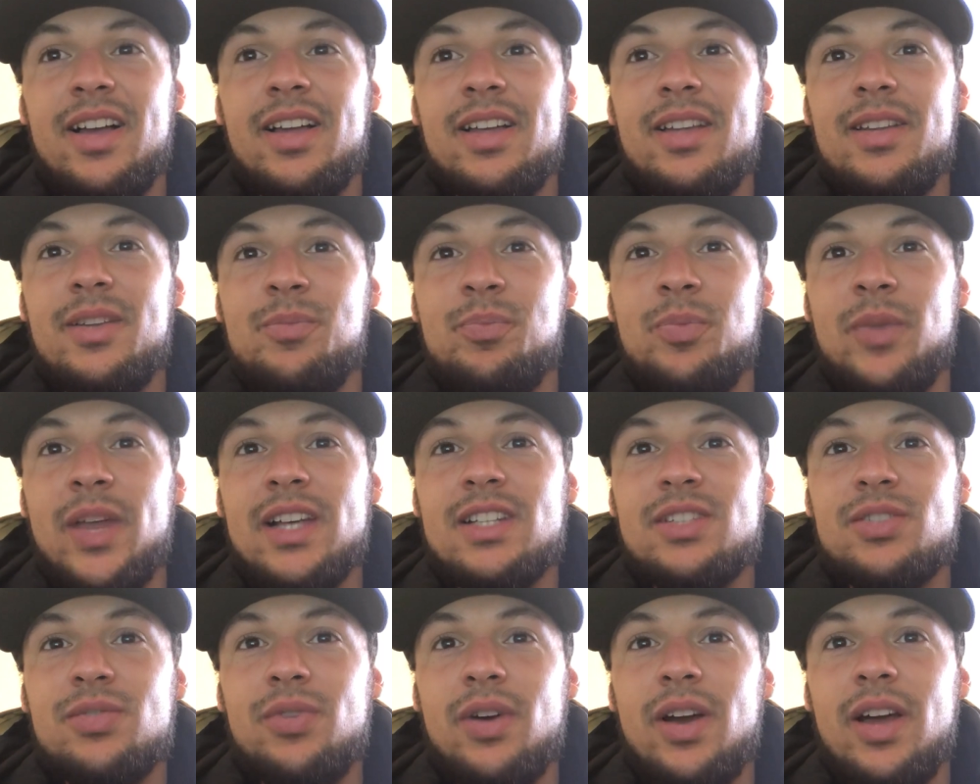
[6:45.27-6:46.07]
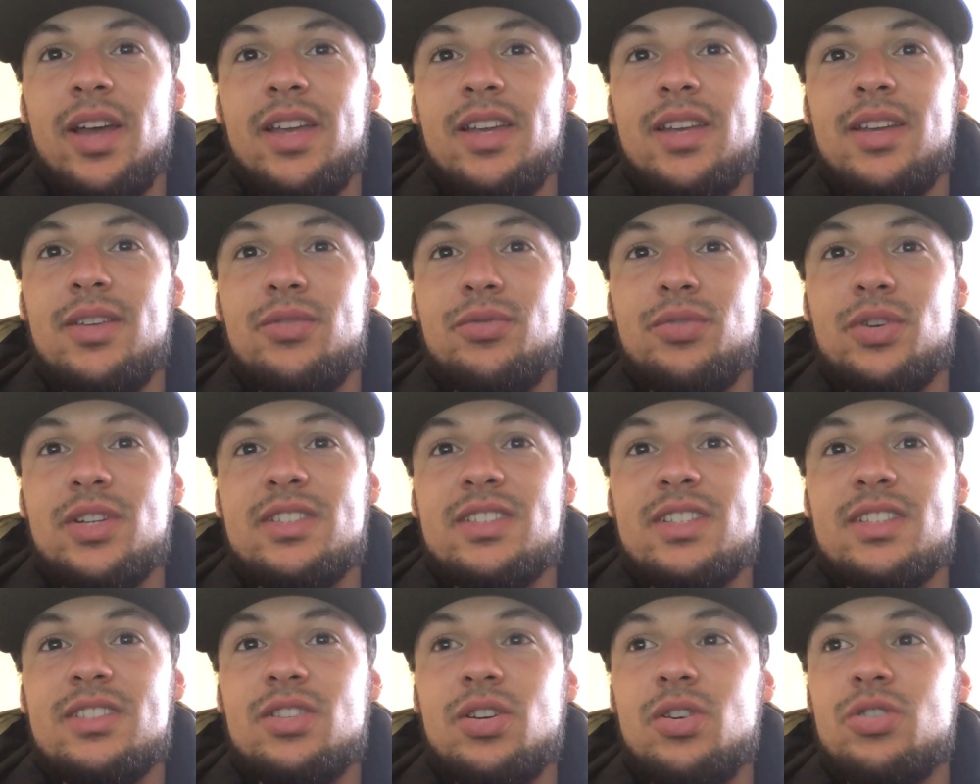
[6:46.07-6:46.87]
Next fight,
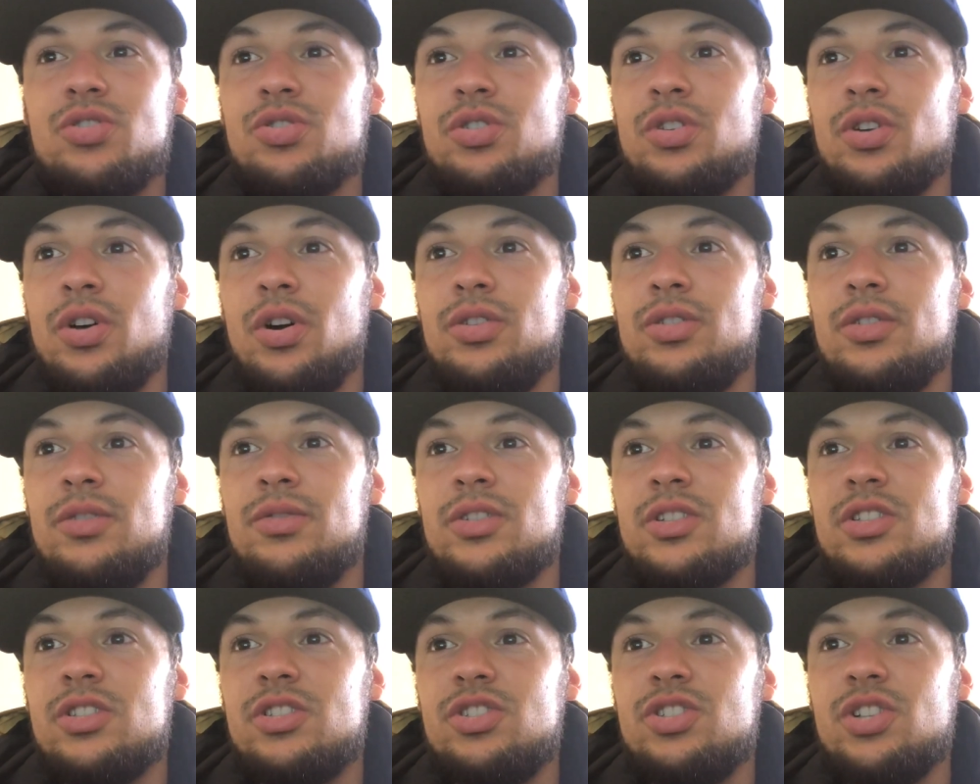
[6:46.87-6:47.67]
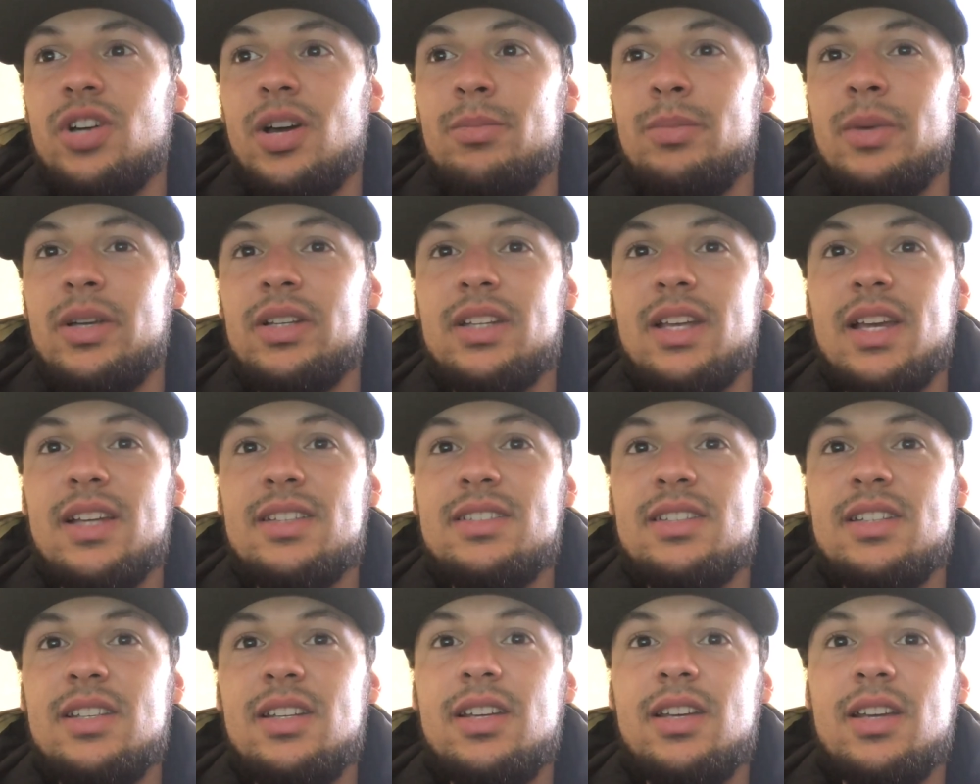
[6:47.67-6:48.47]
Francisco Trinaldo versus John
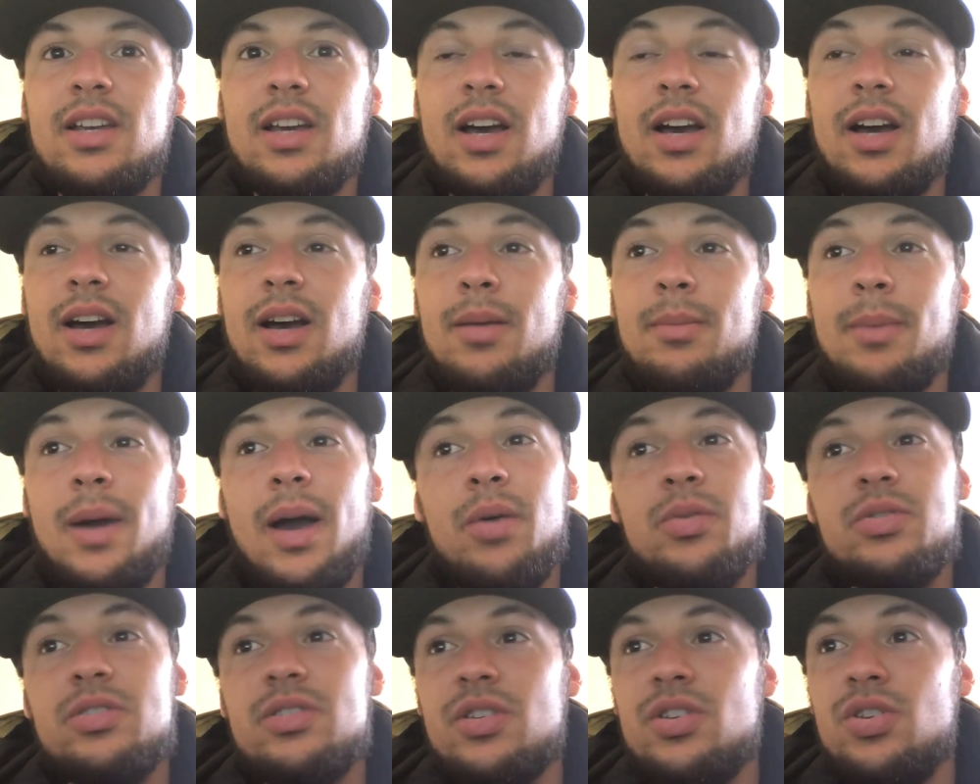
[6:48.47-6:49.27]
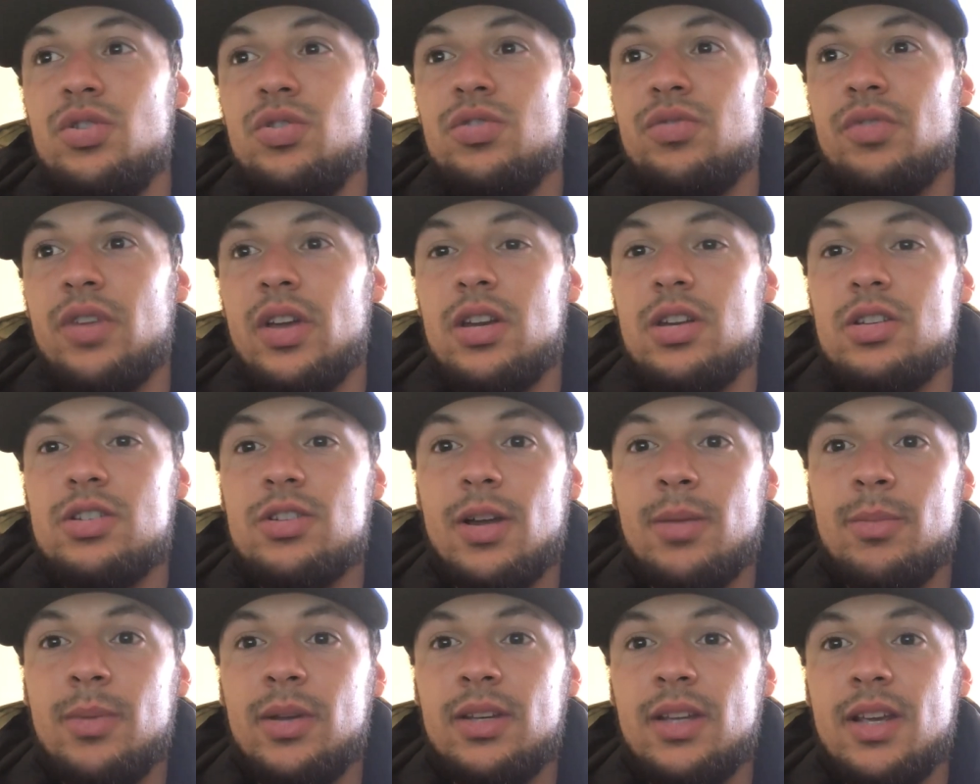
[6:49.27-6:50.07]
Makdessi. I was a huge fan of
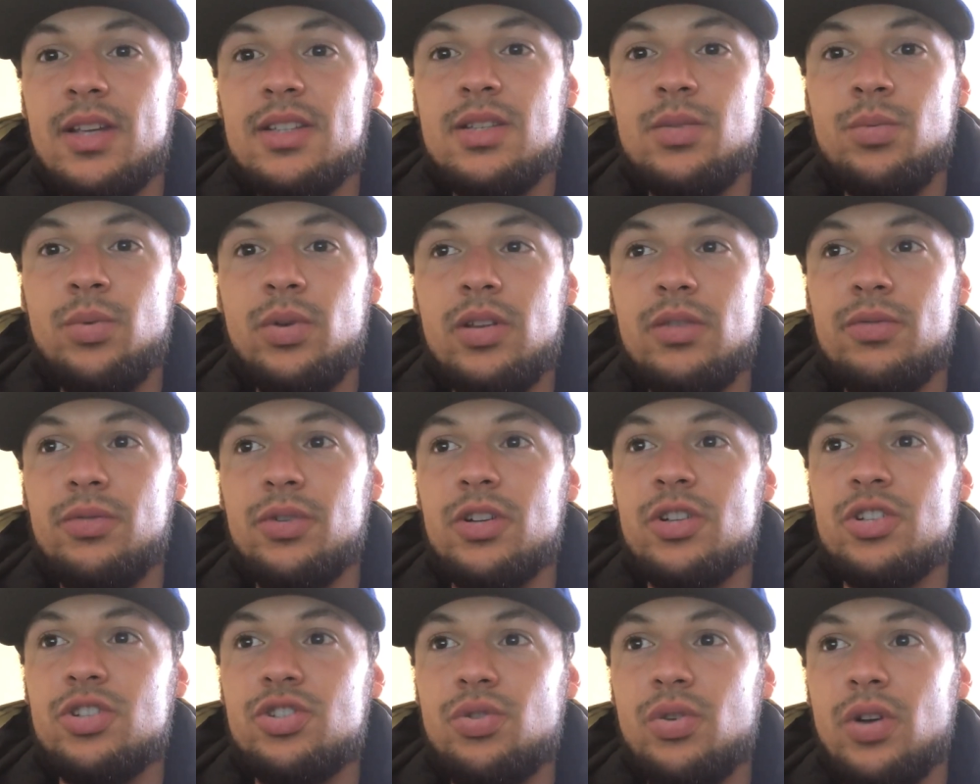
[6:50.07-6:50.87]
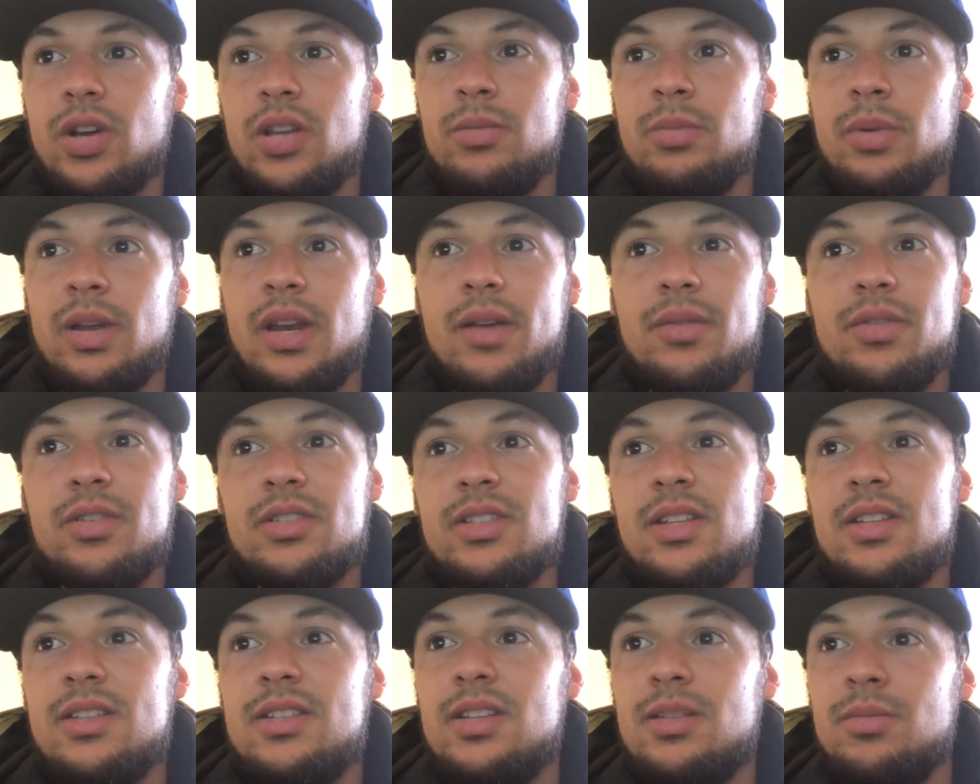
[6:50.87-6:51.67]
John Makdessi when he first joined, but ever
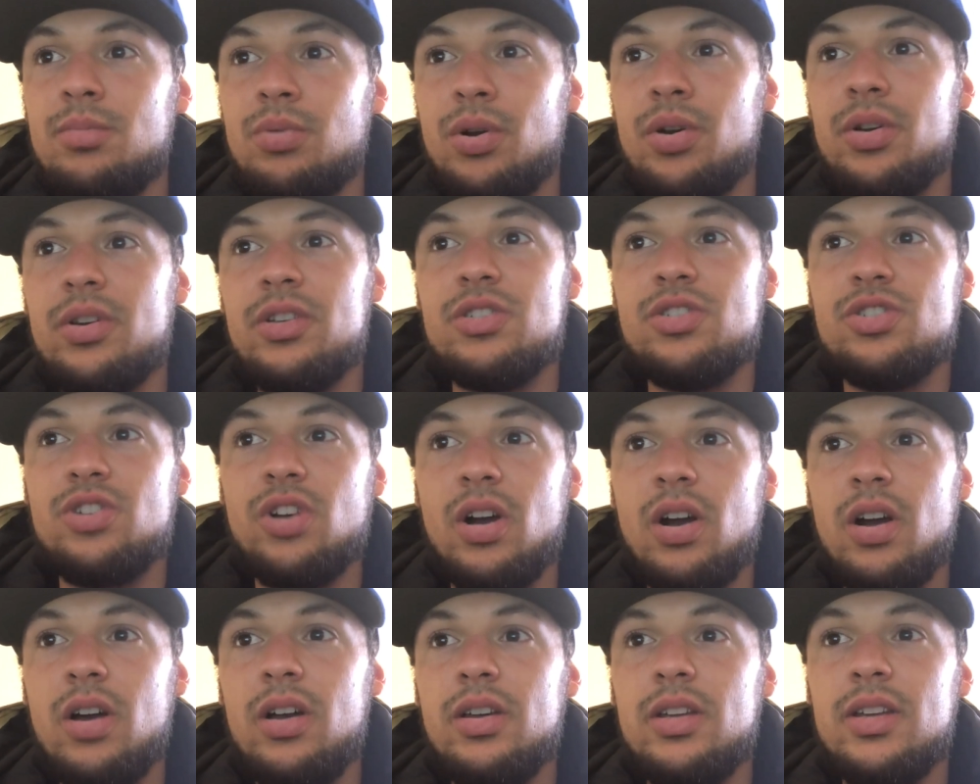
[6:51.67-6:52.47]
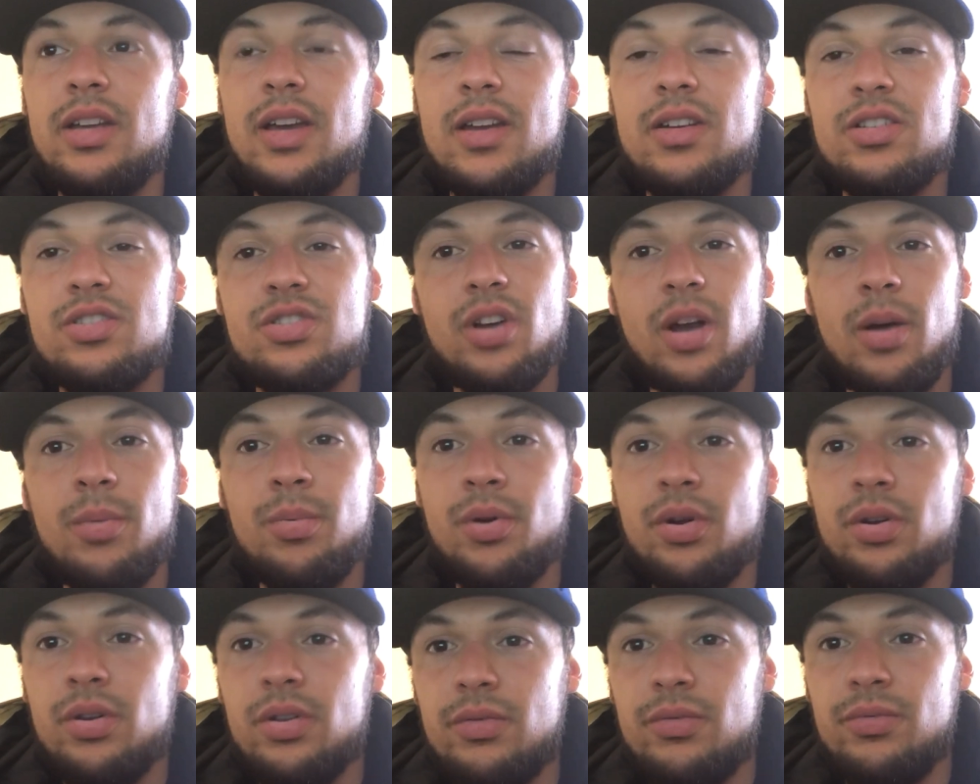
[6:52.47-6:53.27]
since he broke his jaw, he got his jaw
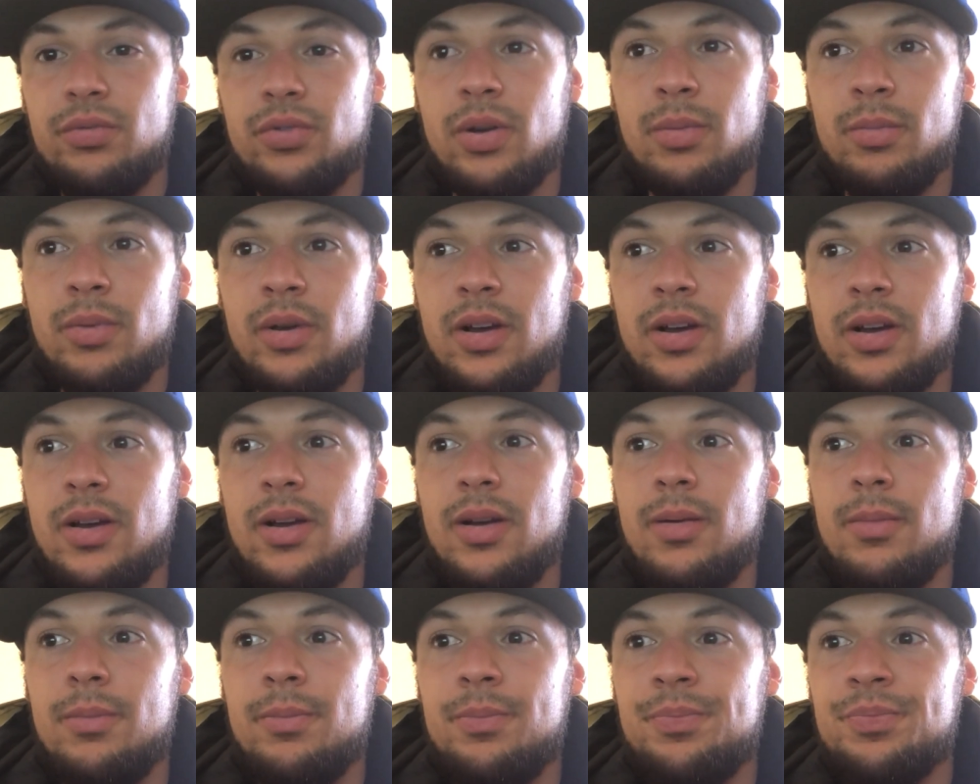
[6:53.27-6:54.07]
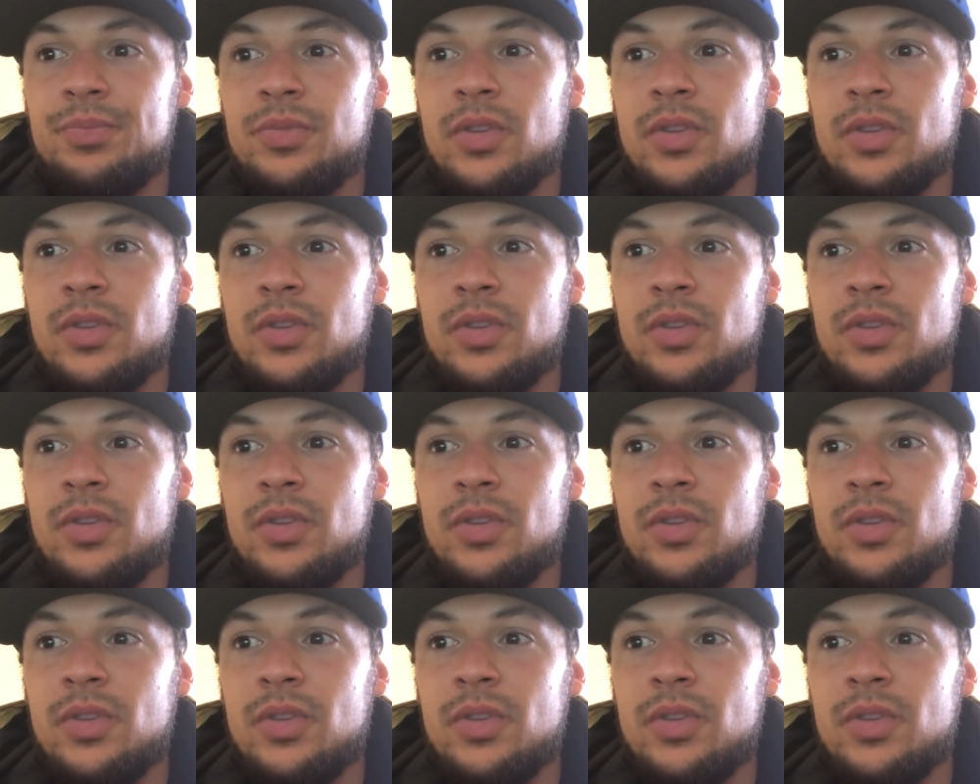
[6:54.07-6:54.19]
broken from